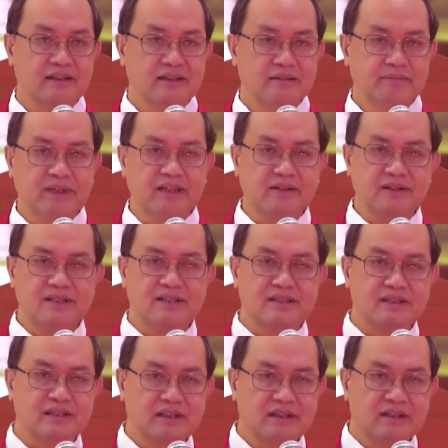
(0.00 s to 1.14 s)

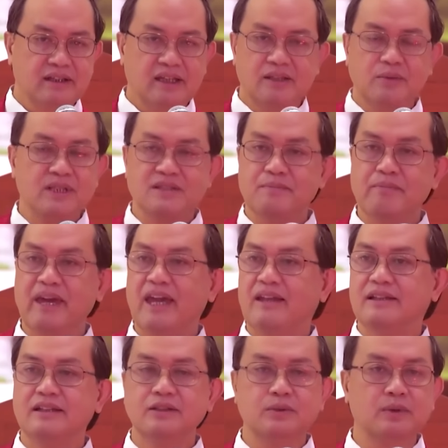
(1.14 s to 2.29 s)
Because it was made
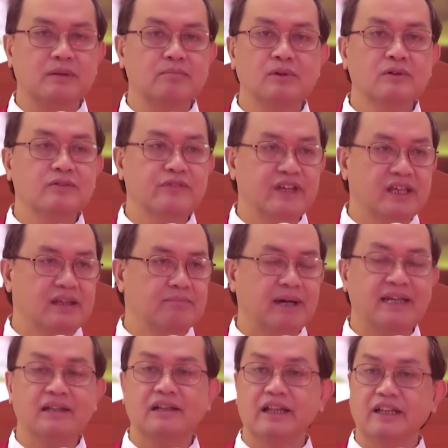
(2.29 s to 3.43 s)
into a movie
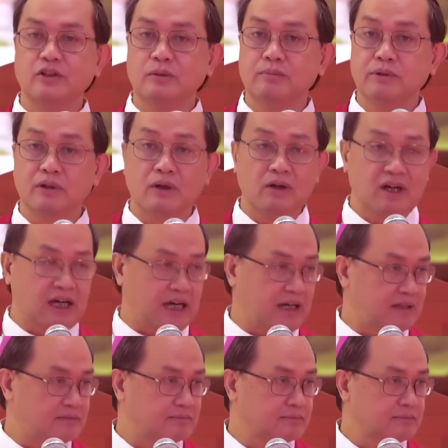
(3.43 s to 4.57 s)
by Lino Broca.
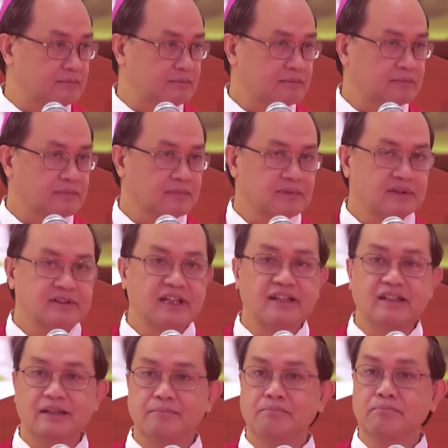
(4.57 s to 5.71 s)

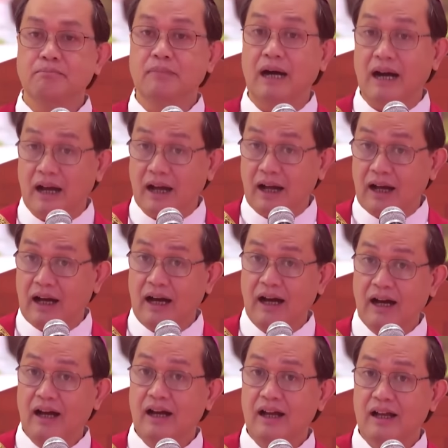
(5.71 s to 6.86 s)
Tinimbang
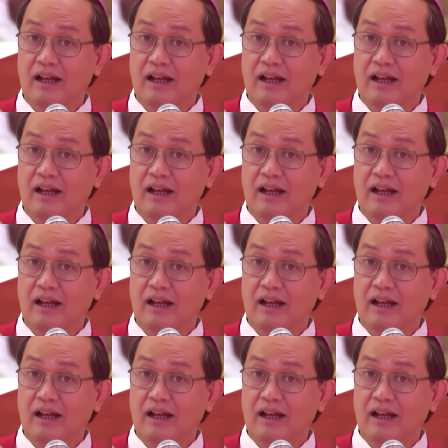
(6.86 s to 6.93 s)
ka,